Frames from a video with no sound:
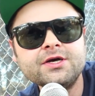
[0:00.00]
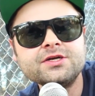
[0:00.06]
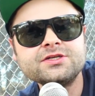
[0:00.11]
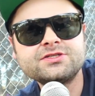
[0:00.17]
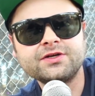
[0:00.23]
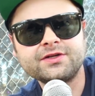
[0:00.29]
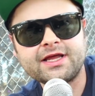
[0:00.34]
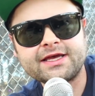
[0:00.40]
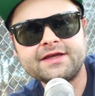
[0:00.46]

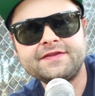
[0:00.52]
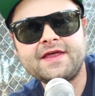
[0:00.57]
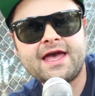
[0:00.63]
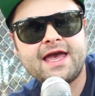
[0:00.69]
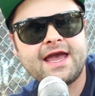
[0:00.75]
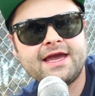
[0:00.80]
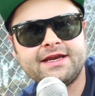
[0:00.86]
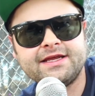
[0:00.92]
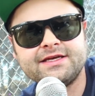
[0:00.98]
So in the
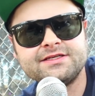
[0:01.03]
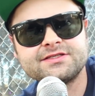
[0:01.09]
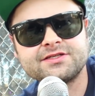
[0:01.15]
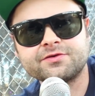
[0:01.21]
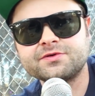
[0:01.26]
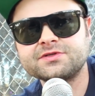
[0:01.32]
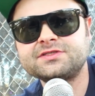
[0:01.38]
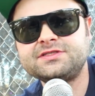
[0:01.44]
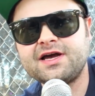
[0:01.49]
80s,
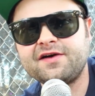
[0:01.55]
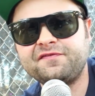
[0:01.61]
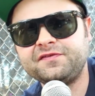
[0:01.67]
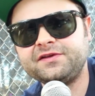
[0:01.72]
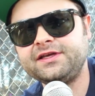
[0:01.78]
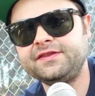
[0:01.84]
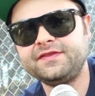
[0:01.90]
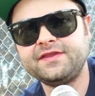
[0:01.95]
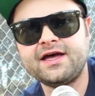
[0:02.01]
there was
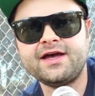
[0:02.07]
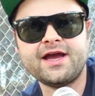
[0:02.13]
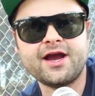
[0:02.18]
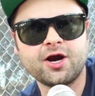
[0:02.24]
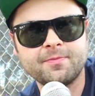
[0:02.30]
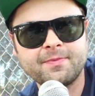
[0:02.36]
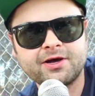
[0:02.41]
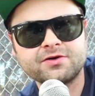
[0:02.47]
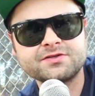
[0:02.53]
definitely the
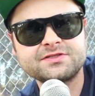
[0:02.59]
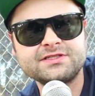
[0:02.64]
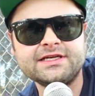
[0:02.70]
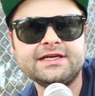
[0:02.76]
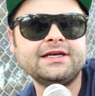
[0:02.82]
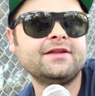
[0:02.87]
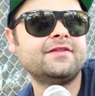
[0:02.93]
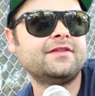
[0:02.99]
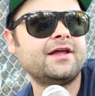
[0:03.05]
hair metal
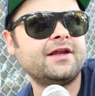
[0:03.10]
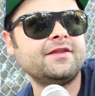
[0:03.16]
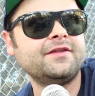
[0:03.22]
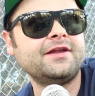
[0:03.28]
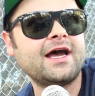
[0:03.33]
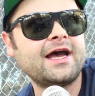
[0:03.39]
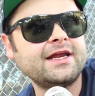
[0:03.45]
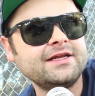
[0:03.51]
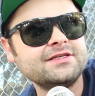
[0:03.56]
scene. And then in
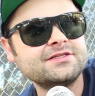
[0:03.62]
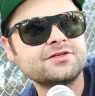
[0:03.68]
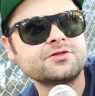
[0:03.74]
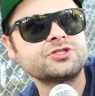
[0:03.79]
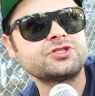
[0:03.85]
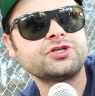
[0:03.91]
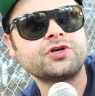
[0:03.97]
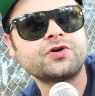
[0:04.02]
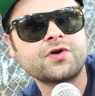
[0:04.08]
the 90s,
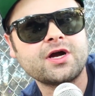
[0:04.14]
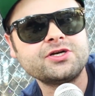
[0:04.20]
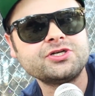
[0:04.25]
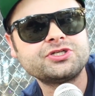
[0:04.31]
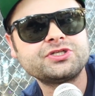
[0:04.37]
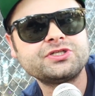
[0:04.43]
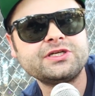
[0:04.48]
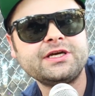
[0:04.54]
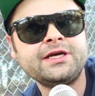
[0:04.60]
there's the grunge
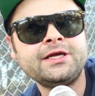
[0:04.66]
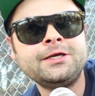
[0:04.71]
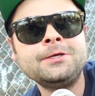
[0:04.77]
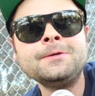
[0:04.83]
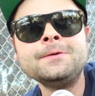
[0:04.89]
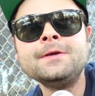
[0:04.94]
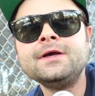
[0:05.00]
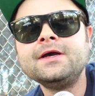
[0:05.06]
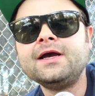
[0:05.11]
scene.
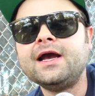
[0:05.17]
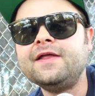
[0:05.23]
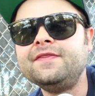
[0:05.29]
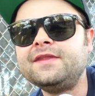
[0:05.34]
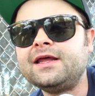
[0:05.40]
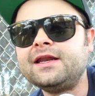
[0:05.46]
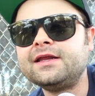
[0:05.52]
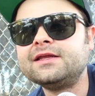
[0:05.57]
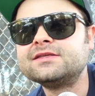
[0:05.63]
And
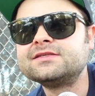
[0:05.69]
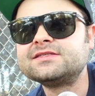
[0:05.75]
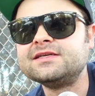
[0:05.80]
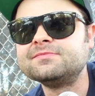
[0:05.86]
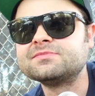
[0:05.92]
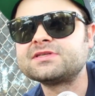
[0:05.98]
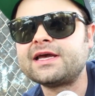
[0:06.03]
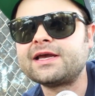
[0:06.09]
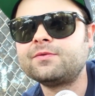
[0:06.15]
then it
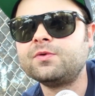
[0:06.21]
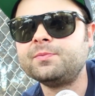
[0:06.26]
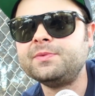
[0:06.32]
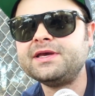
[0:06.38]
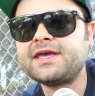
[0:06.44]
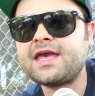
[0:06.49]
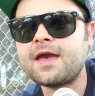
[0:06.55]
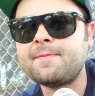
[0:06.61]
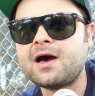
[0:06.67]
seems like when
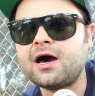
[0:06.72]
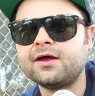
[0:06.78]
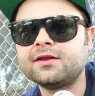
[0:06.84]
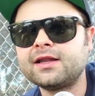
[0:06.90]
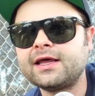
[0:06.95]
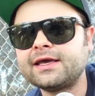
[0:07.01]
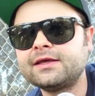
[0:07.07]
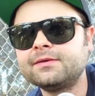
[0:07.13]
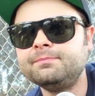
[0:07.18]
we came out
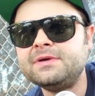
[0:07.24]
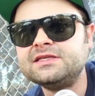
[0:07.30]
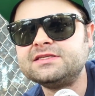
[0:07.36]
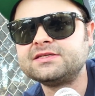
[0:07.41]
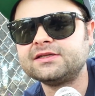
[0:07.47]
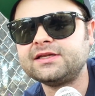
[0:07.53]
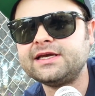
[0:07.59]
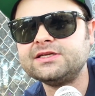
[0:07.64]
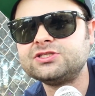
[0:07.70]
mid
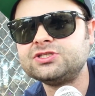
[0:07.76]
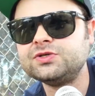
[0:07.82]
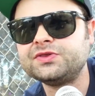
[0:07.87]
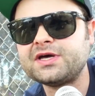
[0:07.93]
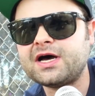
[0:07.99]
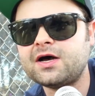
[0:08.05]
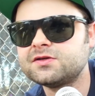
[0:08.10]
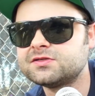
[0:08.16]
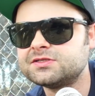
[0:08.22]
to late
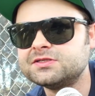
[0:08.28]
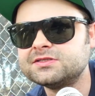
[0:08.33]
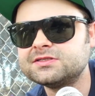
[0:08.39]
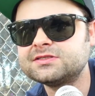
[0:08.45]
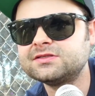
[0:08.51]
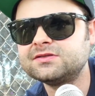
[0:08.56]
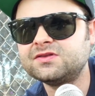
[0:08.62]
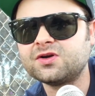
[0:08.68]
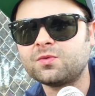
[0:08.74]

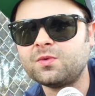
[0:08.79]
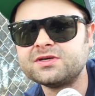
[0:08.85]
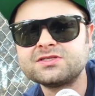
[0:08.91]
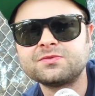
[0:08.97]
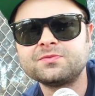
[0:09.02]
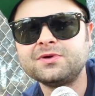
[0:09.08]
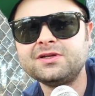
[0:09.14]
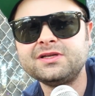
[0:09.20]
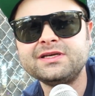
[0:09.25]
2000s, there
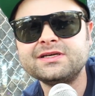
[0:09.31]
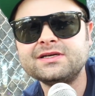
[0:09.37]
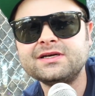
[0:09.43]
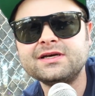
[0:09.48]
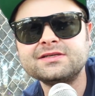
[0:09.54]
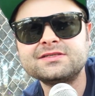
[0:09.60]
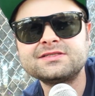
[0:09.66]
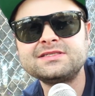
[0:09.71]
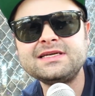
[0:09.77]
wasn't really
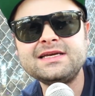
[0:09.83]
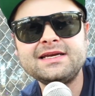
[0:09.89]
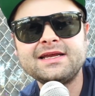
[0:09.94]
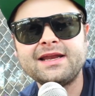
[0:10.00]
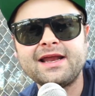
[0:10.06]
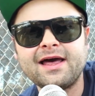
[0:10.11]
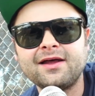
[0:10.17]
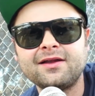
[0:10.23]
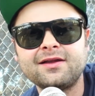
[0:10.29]
a scene
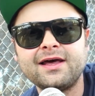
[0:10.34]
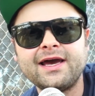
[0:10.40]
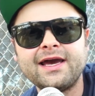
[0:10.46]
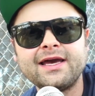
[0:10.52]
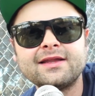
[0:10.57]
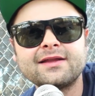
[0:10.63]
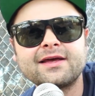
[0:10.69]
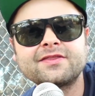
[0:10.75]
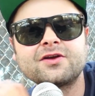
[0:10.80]
in
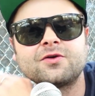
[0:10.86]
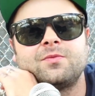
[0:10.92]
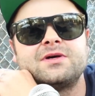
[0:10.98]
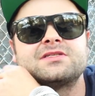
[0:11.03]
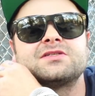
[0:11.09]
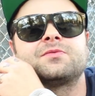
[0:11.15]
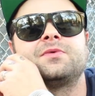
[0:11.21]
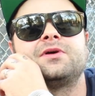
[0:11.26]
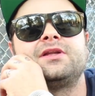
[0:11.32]
LA. There
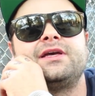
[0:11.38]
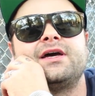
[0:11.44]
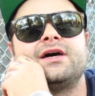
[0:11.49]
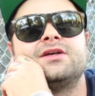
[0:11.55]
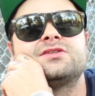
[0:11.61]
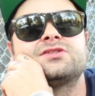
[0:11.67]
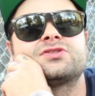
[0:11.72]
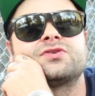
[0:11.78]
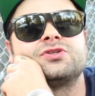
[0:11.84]
wasn't really a
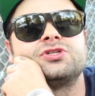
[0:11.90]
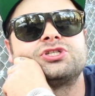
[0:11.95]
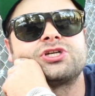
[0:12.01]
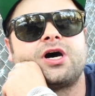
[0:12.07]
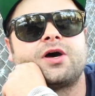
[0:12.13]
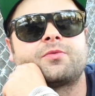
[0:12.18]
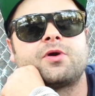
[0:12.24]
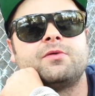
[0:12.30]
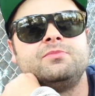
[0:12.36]
certain
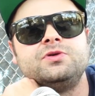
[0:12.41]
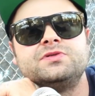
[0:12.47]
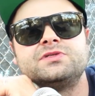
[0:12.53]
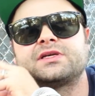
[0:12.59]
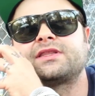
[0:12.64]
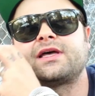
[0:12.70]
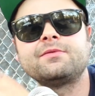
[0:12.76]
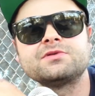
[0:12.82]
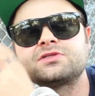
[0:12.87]
genre of
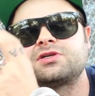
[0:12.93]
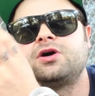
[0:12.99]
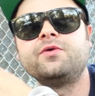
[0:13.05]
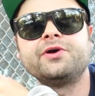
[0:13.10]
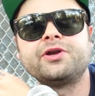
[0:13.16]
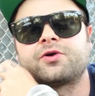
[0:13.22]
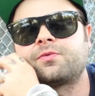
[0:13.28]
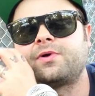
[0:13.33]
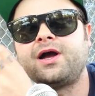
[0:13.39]
music that was
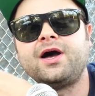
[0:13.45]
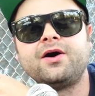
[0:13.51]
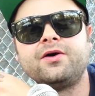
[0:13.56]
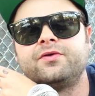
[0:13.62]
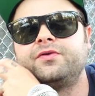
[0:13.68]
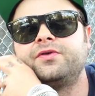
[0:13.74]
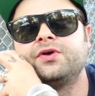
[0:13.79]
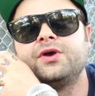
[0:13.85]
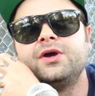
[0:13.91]
going
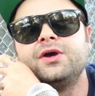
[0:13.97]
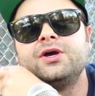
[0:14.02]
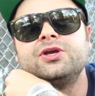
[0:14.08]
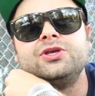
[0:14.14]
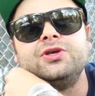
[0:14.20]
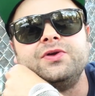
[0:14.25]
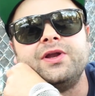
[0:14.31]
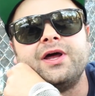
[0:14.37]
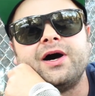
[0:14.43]
around,
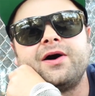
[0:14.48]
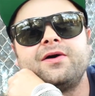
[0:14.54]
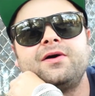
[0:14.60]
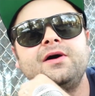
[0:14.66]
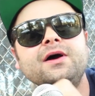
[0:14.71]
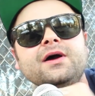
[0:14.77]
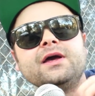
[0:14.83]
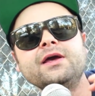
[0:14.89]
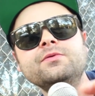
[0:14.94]
It
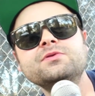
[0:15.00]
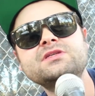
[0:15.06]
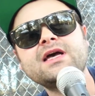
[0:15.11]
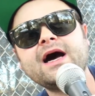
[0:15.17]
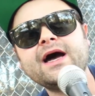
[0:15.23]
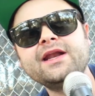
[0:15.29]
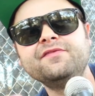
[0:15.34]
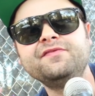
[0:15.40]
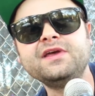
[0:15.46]
was
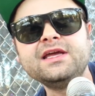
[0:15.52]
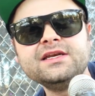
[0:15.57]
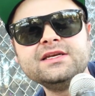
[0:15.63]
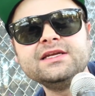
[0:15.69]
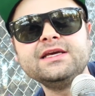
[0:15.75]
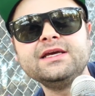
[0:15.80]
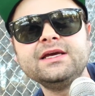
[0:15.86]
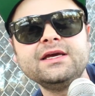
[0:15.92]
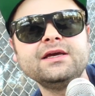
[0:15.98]
kind of
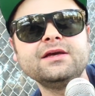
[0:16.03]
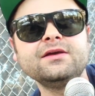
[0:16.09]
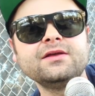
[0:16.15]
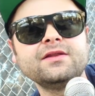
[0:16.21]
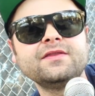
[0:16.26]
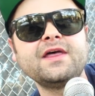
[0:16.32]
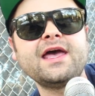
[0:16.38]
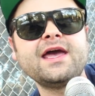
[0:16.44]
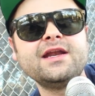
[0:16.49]
indie,
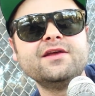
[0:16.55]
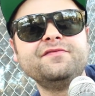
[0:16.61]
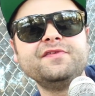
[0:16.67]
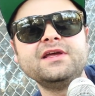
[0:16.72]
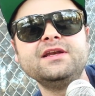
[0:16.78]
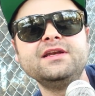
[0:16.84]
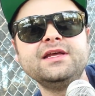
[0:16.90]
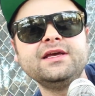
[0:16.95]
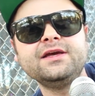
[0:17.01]
the end of
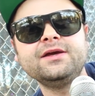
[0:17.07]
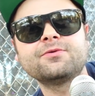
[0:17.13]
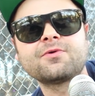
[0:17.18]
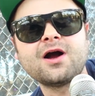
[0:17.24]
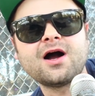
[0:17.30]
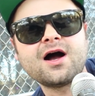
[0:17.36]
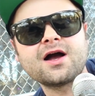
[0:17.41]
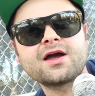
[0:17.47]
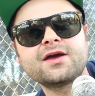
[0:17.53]
indie
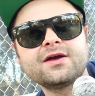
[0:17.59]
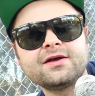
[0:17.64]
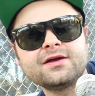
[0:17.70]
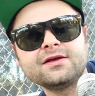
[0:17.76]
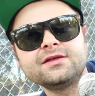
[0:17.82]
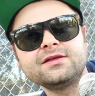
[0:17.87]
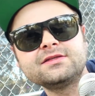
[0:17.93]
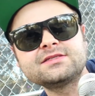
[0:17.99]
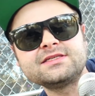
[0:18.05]
rock,
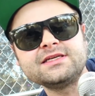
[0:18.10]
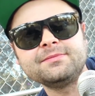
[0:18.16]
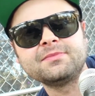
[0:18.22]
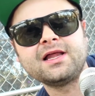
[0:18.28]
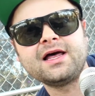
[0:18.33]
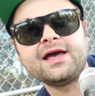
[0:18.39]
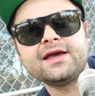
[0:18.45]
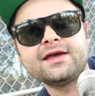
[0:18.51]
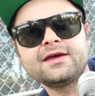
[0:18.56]
it seemed
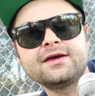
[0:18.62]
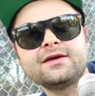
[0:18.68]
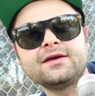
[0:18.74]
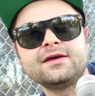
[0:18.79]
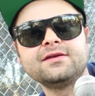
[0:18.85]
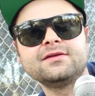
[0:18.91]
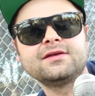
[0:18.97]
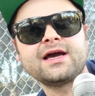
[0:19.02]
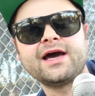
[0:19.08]
like.
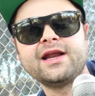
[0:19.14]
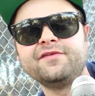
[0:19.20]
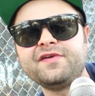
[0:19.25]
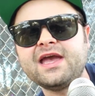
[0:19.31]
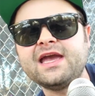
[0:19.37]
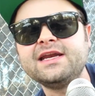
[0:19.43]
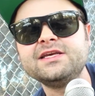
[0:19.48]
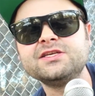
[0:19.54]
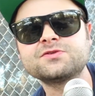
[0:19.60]
And kind of
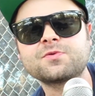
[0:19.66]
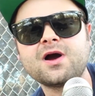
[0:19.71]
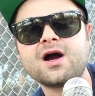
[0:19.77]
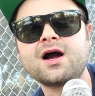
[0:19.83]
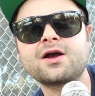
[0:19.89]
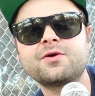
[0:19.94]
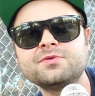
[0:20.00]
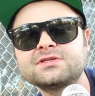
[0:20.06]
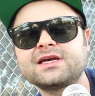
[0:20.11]
80s
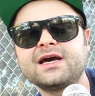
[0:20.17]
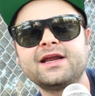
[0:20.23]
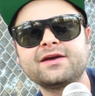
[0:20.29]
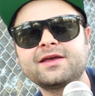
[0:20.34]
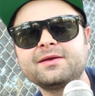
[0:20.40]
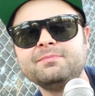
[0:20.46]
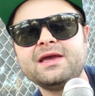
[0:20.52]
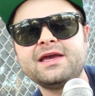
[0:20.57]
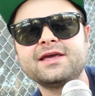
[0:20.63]
rock was kind
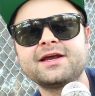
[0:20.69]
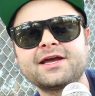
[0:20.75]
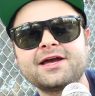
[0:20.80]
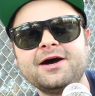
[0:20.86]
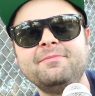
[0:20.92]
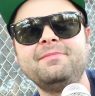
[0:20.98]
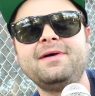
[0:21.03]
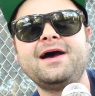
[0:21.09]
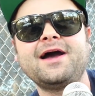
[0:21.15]
of making a
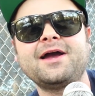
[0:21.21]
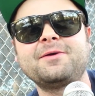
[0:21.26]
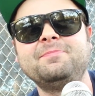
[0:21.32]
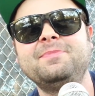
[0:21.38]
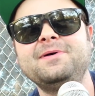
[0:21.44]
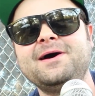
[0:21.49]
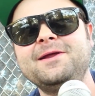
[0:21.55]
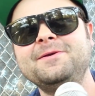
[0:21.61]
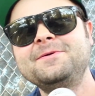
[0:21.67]
comeback.
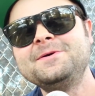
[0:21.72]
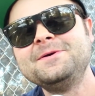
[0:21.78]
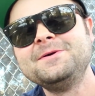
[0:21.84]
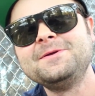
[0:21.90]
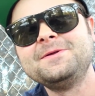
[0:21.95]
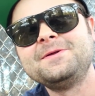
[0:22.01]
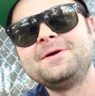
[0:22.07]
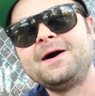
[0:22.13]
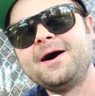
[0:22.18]
But
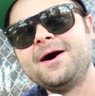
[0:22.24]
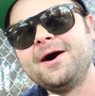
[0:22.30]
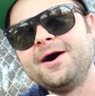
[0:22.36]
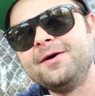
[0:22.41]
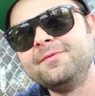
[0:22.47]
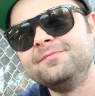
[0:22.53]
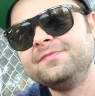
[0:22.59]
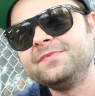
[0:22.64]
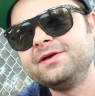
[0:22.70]

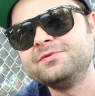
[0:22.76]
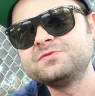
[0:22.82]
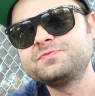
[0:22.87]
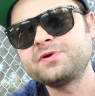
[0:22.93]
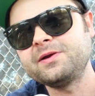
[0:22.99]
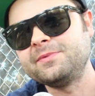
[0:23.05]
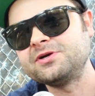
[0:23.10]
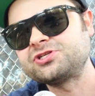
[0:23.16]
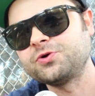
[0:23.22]
it was
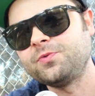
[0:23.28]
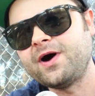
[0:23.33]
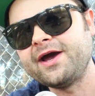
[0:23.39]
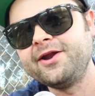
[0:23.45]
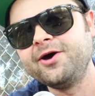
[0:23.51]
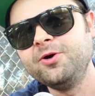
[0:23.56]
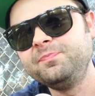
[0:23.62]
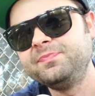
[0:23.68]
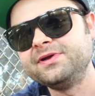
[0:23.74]
pretty much a
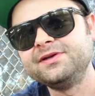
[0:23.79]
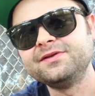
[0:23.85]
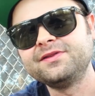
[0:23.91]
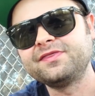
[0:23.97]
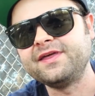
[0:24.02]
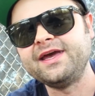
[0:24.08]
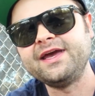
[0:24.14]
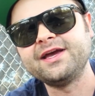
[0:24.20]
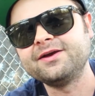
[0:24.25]
wide open
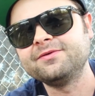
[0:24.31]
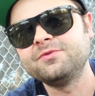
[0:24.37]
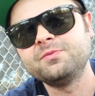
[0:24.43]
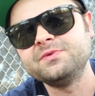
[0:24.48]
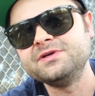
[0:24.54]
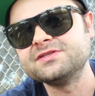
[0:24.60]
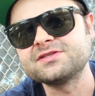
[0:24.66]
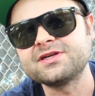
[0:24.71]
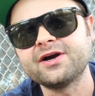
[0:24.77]
thing when
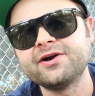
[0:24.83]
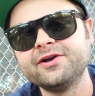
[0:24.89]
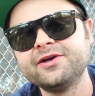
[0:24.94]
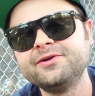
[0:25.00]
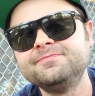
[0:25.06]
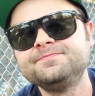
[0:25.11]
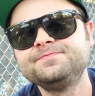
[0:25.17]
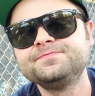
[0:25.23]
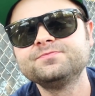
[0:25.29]
we
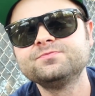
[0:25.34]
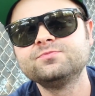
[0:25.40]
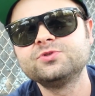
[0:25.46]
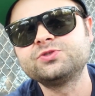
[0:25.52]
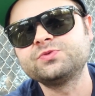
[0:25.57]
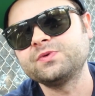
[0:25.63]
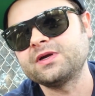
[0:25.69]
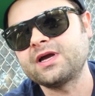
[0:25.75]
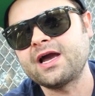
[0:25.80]
started,
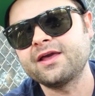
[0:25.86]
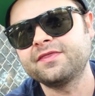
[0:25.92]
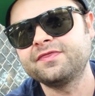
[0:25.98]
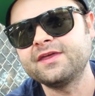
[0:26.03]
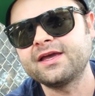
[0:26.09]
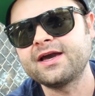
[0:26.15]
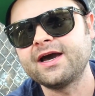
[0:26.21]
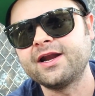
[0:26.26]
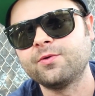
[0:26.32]
which I
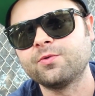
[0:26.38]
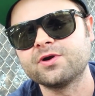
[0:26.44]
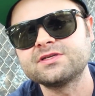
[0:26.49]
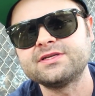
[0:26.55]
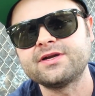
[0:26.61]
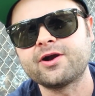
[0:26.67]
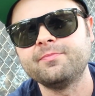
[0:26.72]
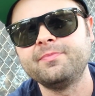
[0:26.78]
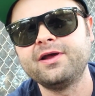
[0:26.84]
think kind of worked
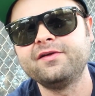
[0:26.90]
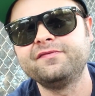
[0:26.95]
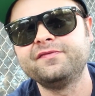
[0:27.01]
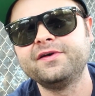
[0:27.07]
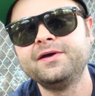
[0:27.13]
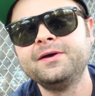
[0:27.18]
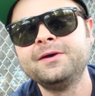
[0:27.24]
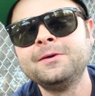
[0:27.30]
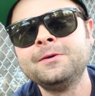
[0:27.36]
in our
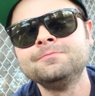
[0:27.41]
benefit.